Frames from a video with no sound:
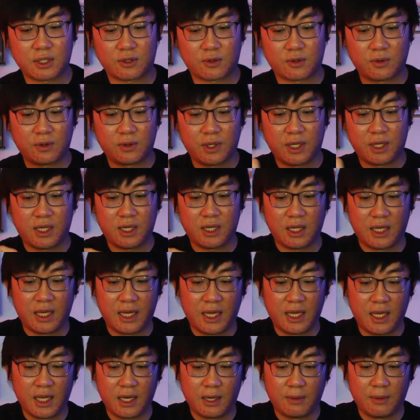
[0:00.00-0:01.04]
screw it
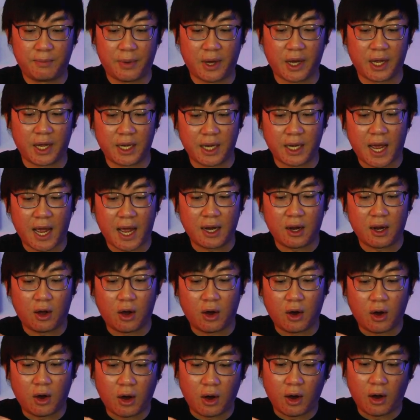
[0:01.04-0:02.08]
in, but not
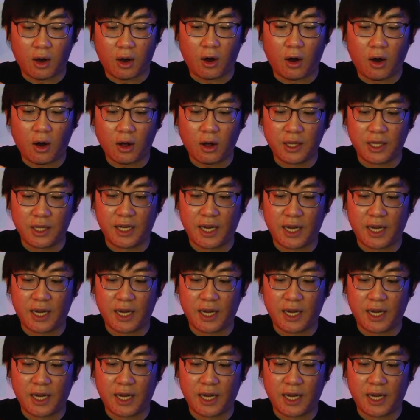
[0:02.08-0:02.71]
all in